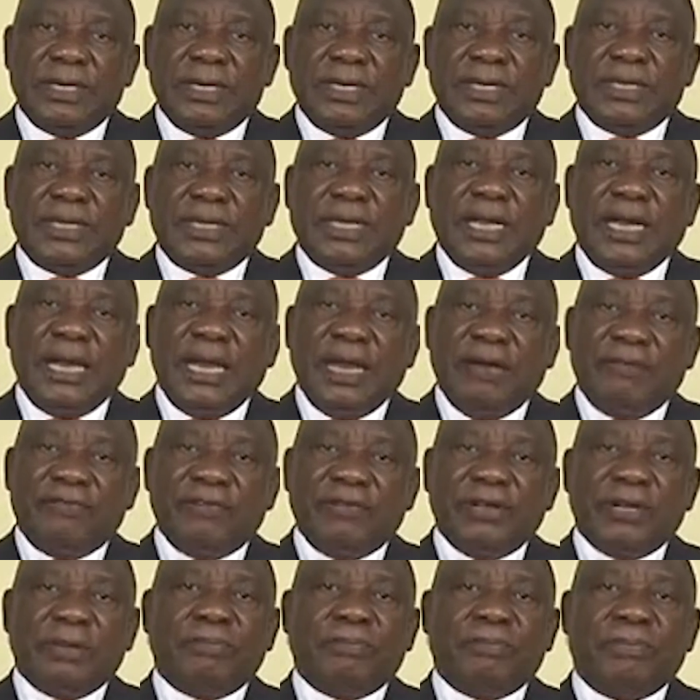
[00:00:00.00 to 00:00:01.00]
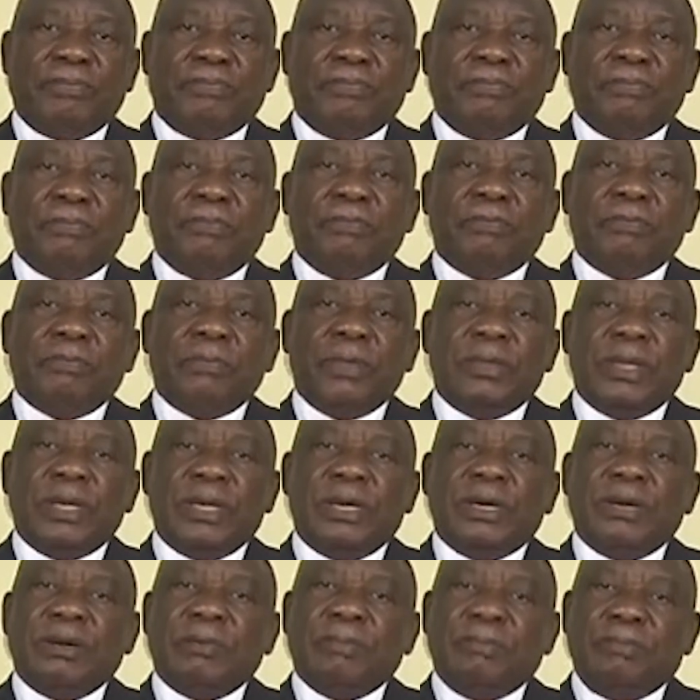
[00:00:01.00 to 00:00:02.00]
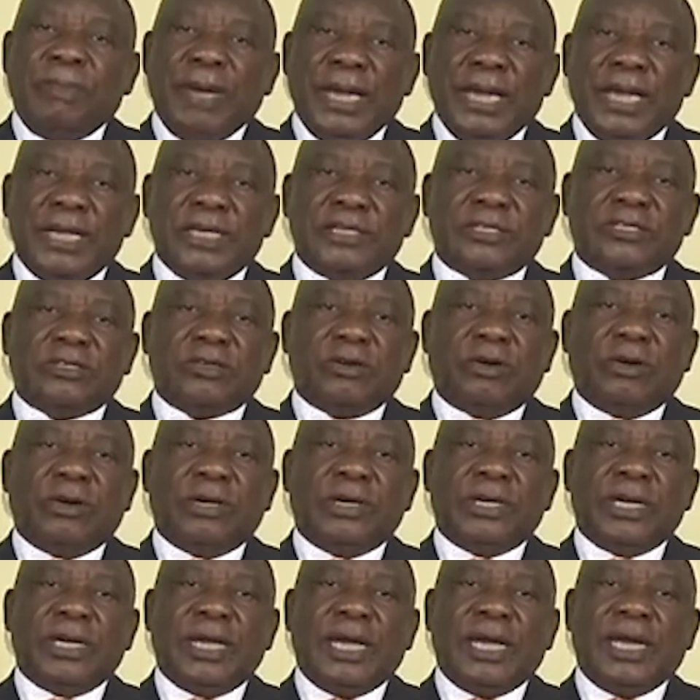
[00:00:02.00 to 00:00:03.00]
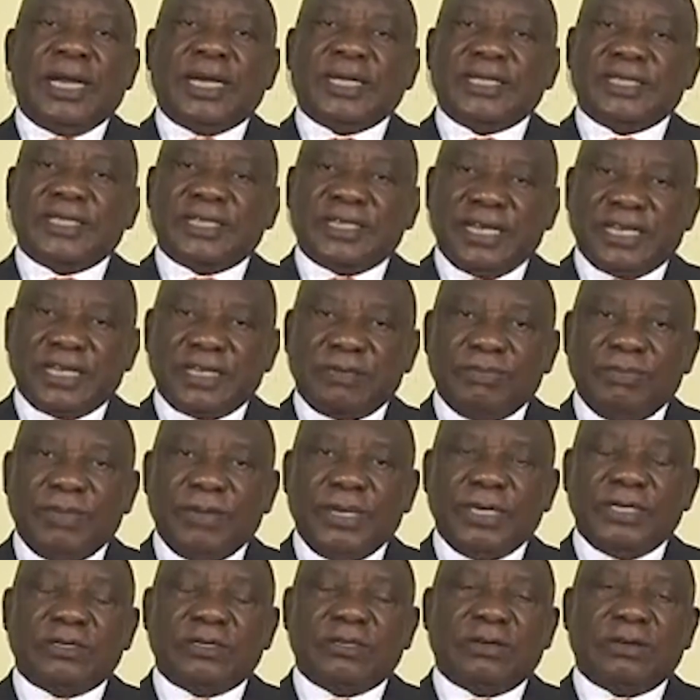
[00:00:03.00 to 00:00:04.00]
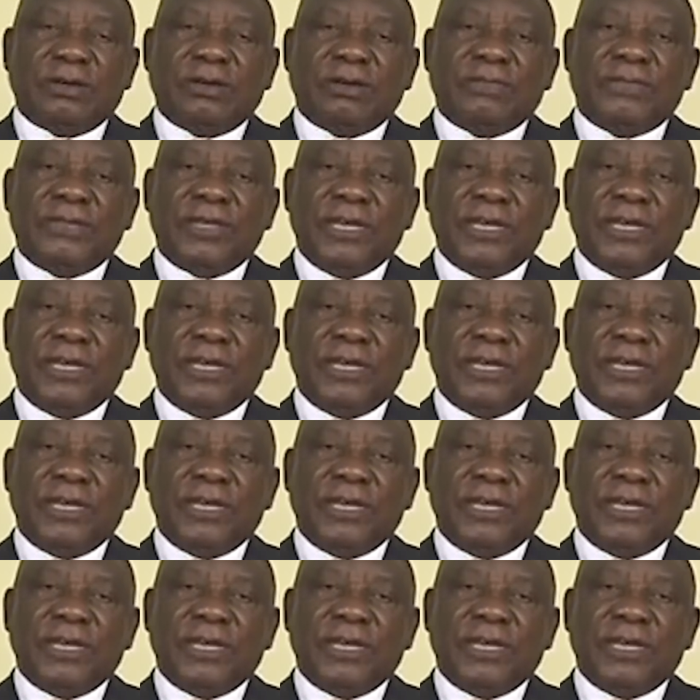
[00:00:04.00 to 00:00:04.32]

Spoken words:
the level based on an assessment of the